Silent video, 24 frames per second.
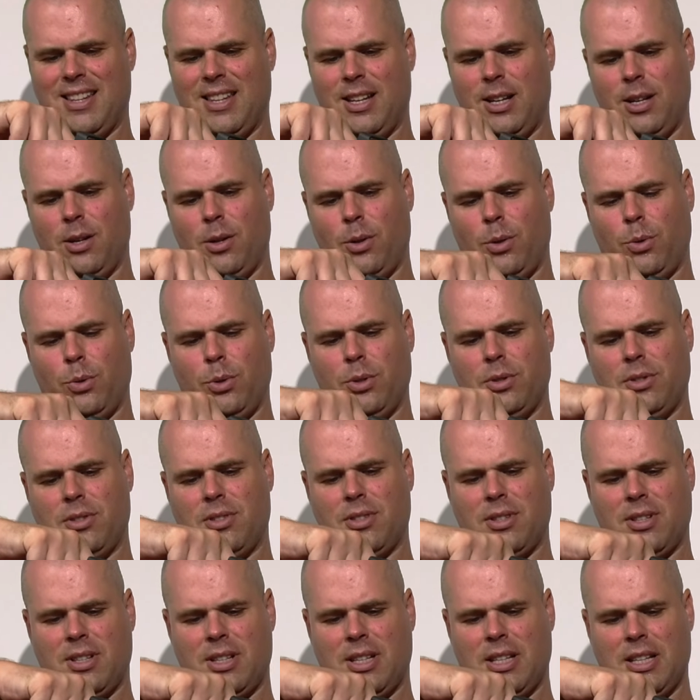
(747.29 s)
that
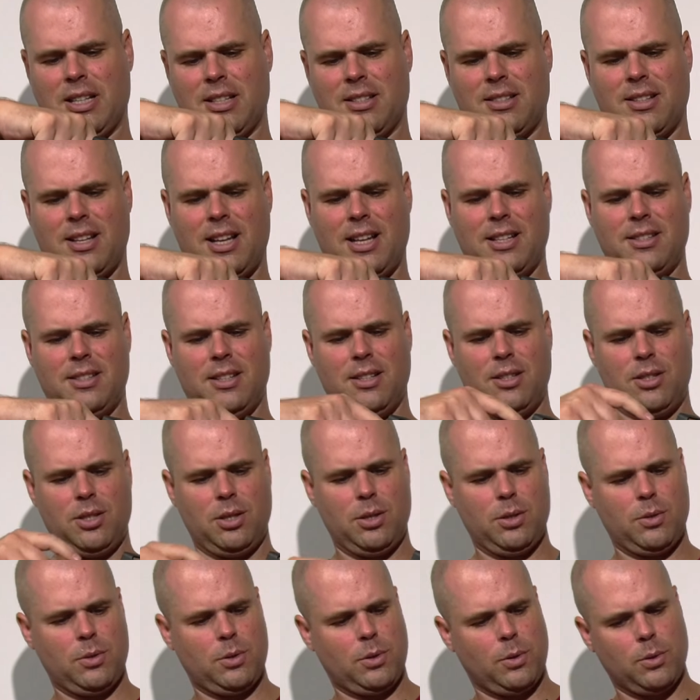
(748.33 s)
it slides
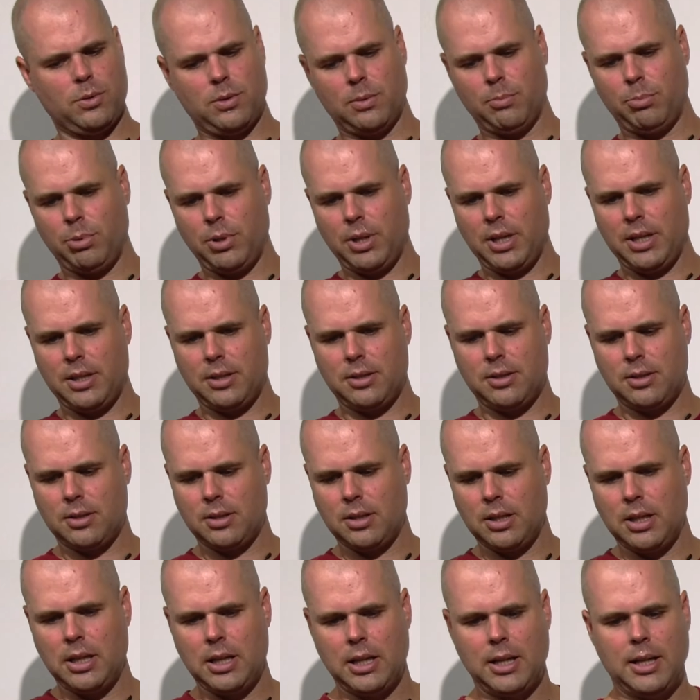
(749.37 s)
into, holds in place.
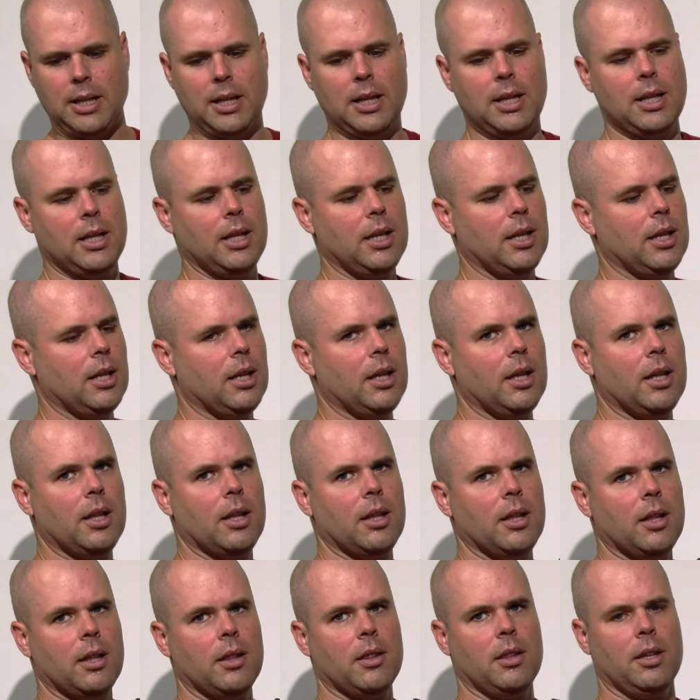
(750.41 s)

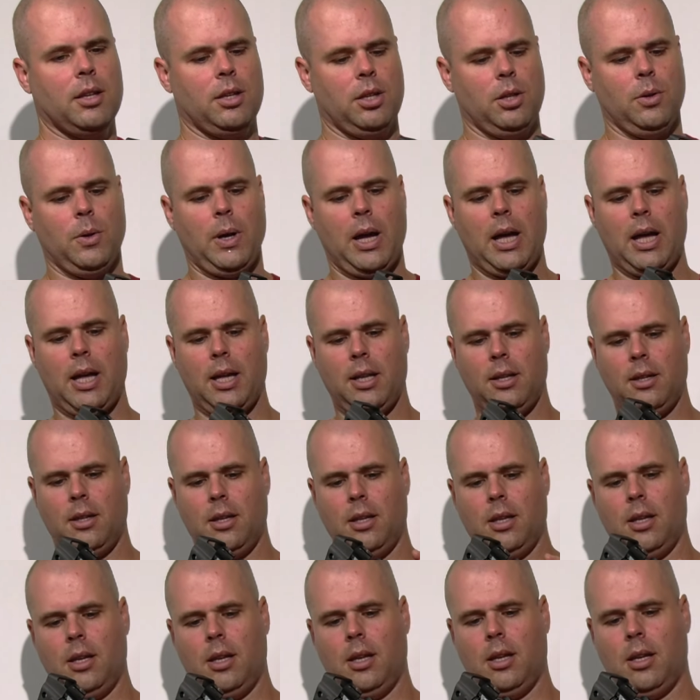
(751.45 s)
Then you add
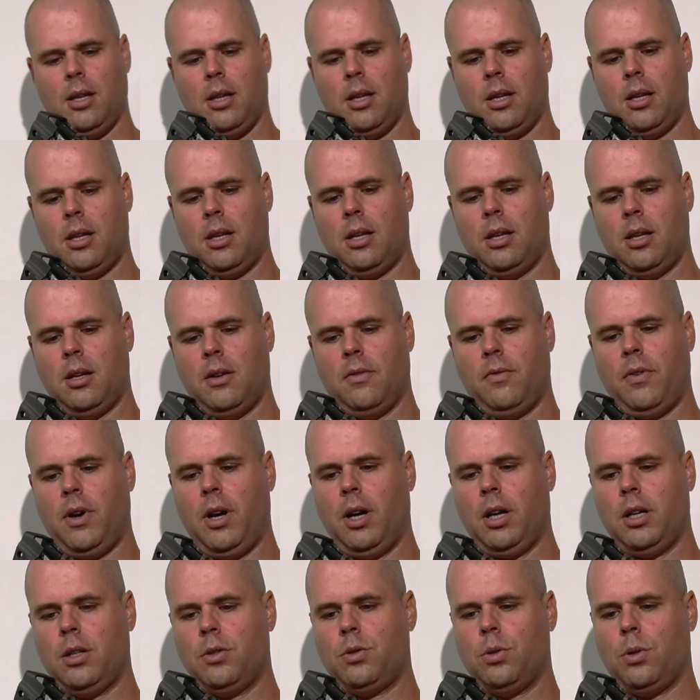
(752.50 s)
the
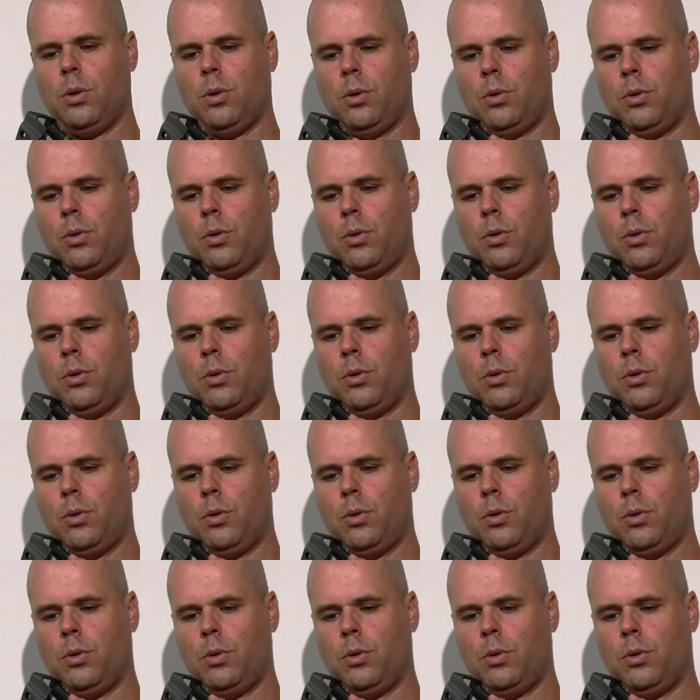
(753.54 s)
fire control